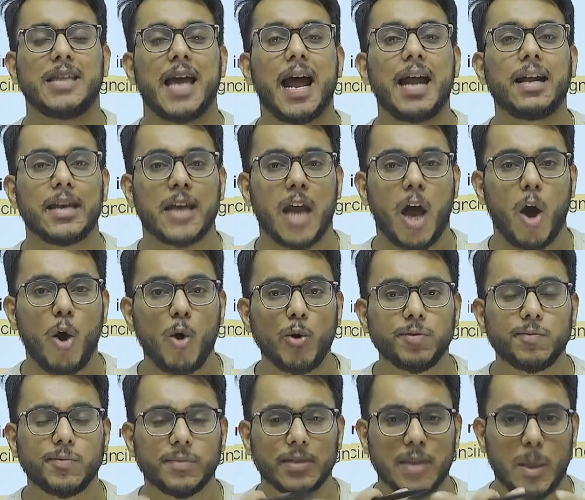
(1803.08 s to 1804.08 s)
now
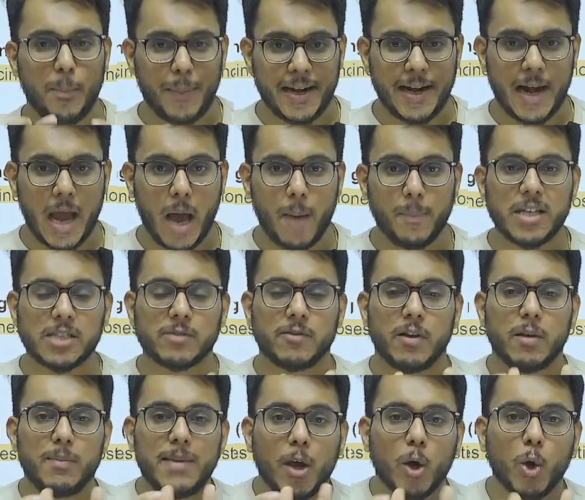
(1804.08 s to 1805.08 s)
the pandemics will be
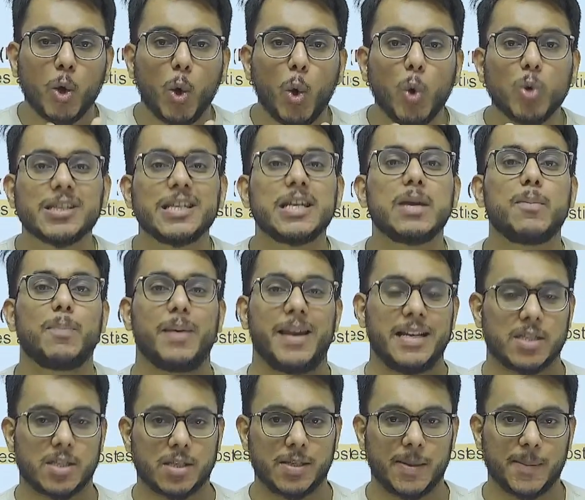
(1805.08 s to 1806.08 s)
closely placed.
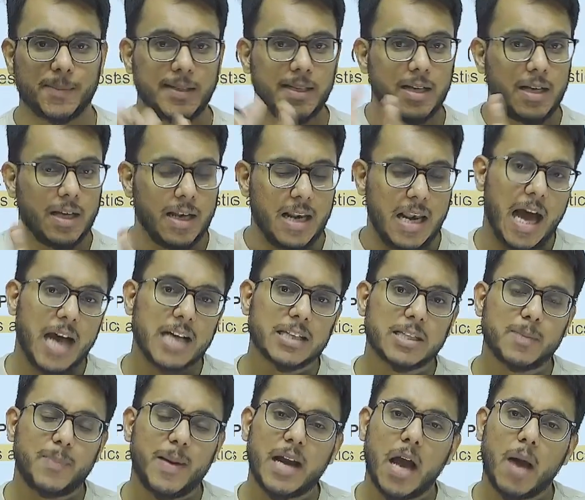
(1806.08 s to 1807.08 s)
Last
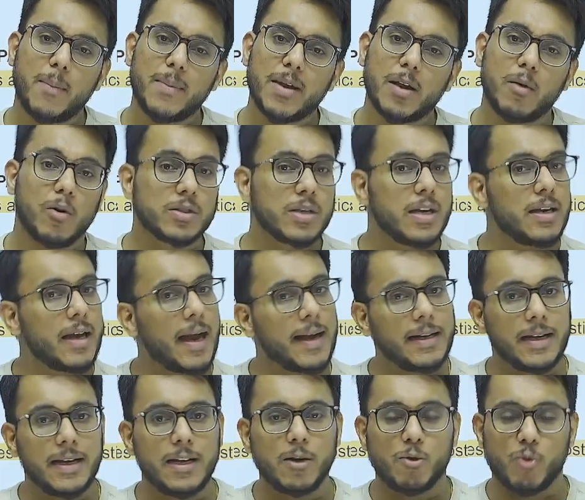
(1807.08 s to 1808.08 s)
pandemic was in
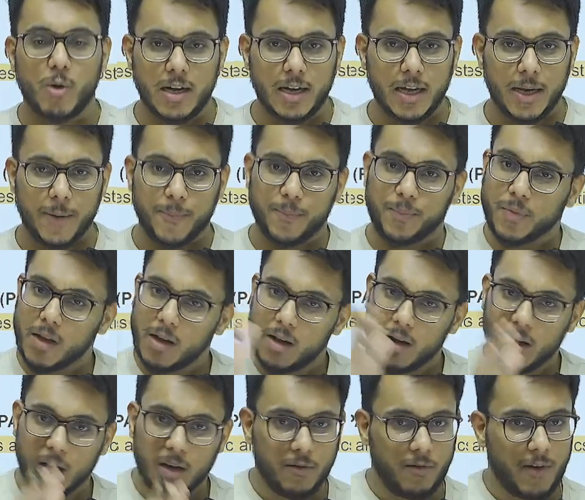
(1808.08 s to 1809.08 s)
1920.
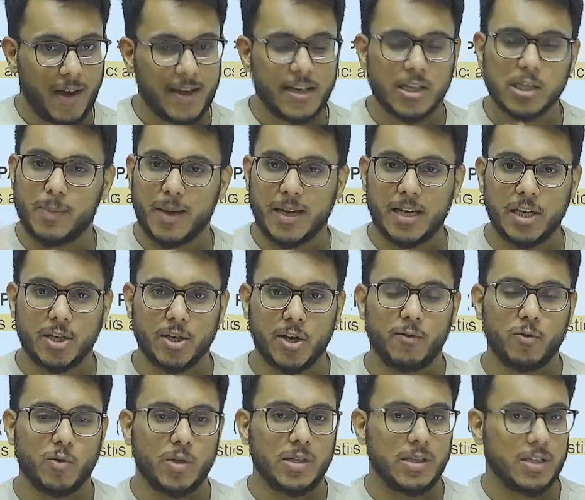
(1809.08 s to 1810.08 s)
Fine, Spanish
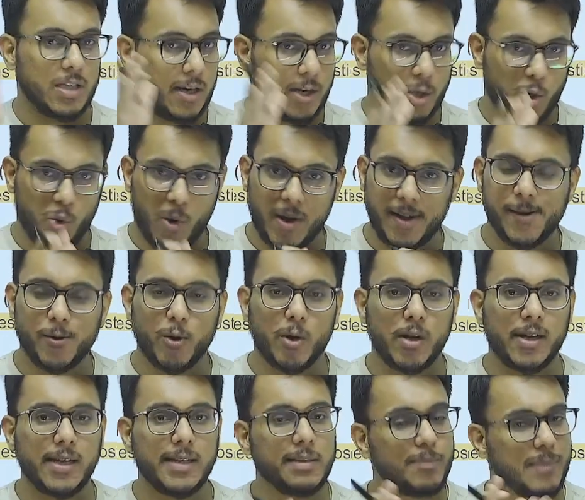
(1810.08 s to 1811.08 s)
influenza. 2020
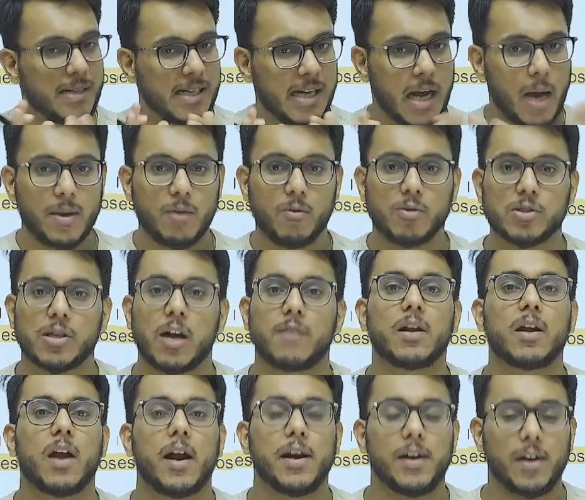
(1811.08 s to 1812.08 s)
pandemic was after
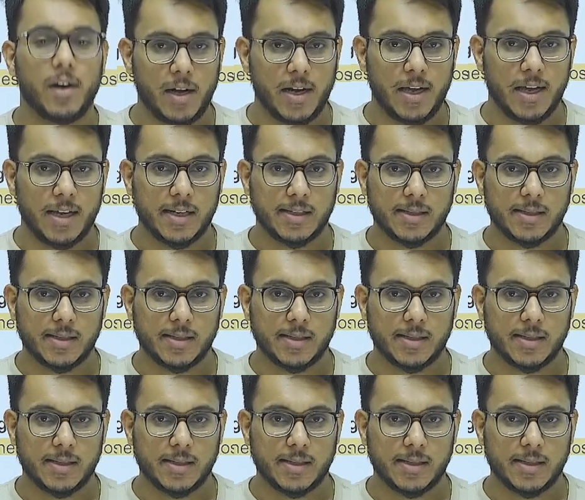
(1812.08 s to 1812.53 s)
100 years.